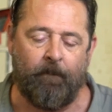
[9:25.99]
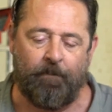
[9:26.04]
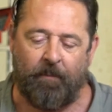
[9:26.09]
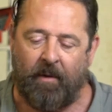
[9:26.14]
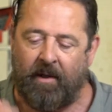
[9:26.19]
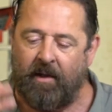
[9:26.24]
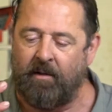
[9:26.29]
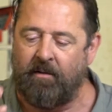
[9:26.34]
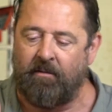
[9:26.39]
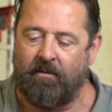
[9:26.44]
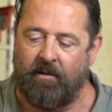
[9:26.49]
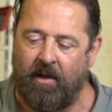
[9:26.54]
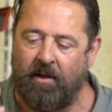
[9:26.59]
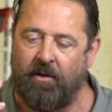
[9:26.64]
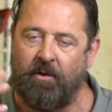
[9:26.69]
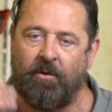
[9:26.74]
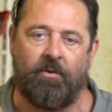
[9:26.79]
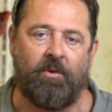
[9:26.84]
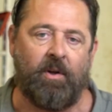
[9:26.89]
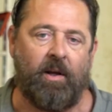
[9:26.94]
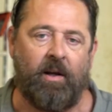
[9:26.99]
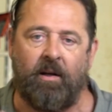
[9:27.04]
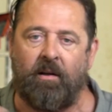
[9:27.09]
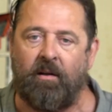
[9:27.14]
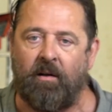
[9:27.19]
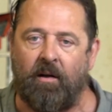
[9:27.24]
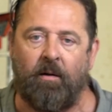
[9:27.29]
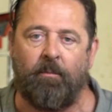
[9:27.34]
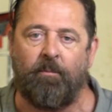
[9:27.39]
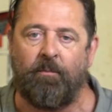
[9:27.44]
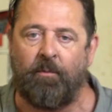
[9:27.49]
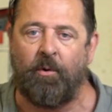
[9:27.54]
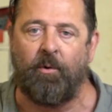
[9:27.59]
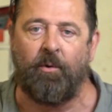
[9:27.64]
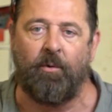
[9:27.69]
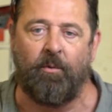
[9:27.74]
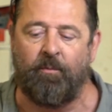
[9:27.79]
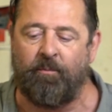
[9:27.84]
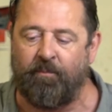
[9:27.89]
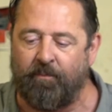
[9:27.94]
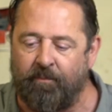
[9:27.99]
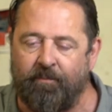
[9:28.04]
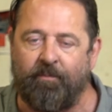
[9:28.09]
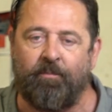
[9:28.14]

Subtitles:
Then get your tank up to